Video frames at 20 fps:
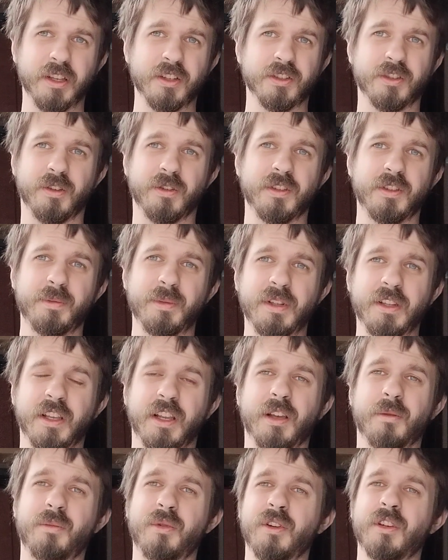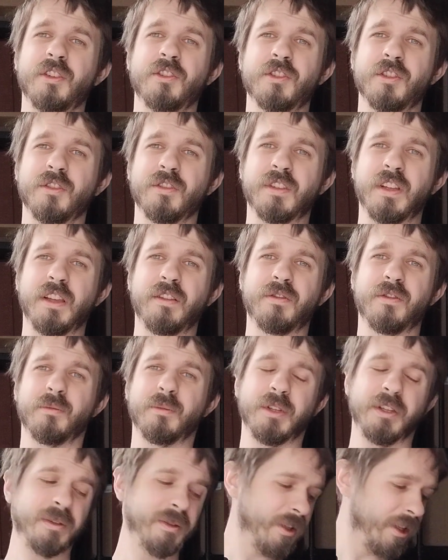So it's been like a pretty chill day for
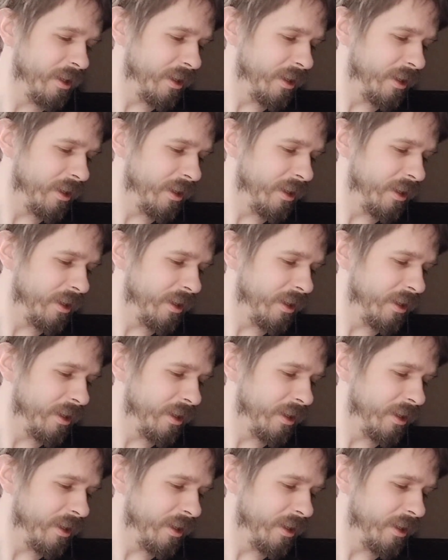me.